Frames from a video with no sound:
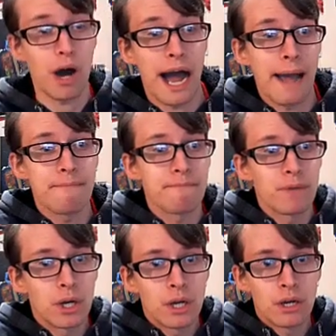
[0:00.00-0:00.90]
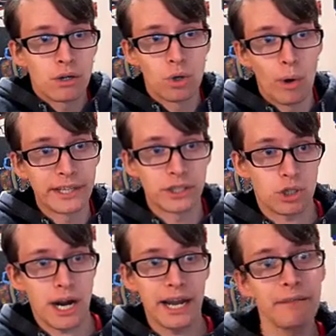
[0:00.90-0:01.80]
I'm going to
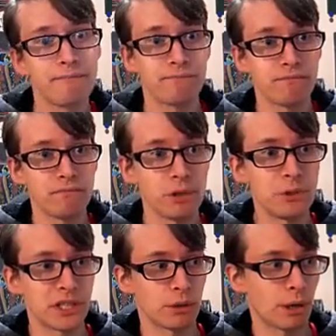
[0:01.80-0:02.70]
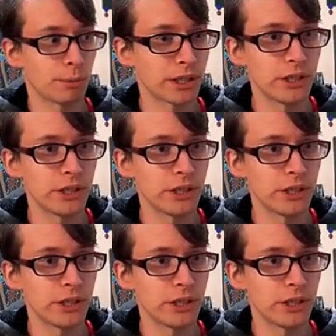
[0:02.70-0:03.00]
try using the one we're going